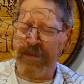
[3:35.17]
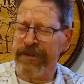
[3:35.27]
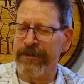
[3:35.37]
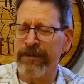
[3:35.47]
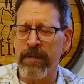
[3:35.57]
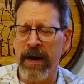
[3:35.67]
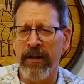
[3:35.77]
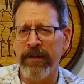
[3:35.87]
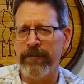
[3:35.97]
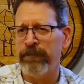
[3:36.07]
On the
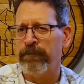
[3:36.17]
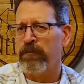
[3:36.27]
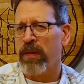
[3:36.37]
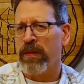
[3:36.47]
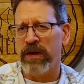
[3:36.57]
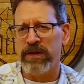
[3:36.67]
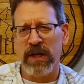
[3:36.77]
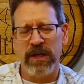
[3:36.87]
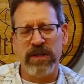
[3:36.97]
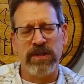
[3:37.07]
palate, that
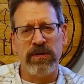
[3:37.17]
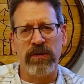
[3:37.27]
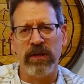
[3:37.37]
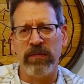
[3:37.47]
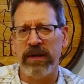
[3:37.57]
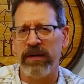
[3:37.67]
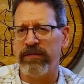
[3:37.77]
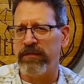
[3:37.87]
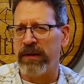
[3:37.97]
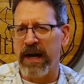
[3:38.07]
changes to a little bit
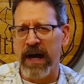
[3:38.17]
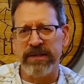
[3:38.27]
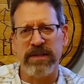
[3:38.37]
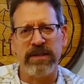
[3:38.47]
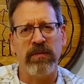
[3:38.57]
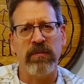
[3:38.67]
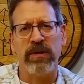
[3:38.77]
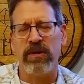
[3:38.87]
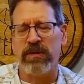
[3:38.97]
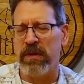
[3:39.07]
of molasses, a little bit
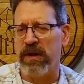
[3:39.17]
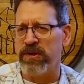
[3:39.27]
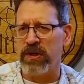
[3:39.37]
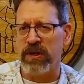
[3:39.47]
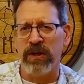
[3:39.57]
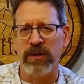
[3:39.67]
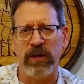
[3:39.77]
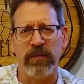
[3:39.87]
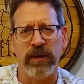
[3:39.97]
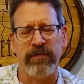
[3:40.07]
of cooked brown sugar, a
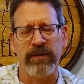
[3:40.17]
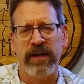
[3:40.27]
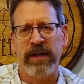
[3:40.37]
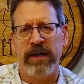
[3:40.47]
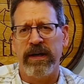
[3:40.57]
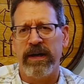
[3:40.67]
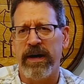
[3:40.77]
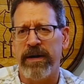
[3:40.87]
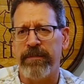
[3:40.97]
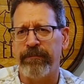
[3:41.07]
little bit of,
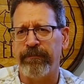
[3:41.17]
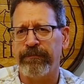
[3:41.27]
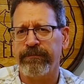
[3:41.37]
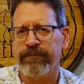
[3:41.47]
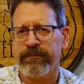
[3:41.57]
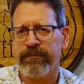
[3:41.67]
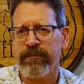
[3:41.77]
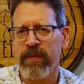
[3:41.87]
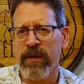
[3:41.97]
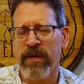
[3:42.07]

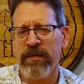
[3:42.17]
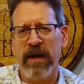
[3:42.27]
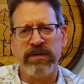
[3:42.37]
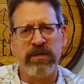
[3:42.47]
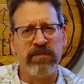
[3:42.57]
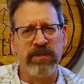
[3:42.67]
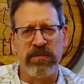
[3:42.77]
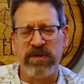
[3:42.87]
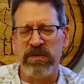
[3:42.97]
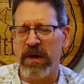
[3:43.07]
now some
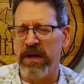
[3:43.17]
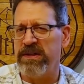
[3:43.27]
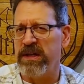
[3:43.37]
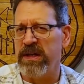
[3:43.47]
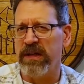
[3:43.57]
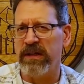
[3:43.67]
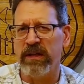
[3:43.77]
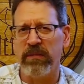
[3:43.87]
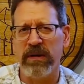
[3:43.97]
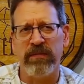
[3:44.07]
spicing, a
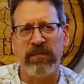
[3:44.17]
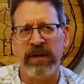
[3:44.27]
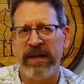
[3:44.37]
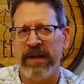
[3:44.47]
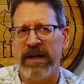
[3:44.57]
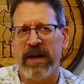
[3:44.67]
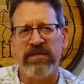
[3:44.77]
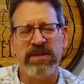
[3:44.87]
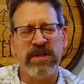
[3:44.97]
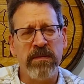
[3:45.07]
little bit of
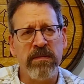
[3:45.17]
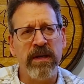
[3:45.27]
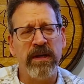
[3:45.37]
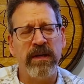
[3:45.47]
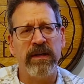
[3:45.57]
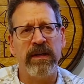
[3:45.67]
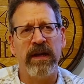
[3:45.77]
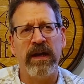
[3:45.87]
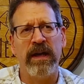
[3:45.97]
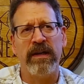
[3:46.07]
cinnamon,
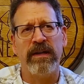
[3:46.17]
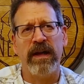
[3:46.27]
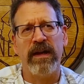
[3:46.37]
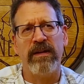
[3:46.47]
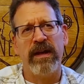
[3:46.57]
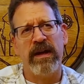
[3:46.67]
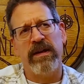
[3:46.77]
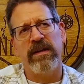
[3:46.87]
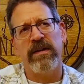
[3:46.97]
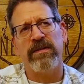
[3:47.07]
and
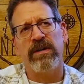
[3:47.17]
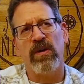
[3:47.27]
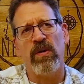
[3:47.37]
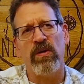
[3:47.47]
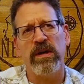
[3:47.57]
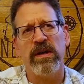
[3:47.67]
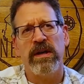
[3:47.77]
then the oak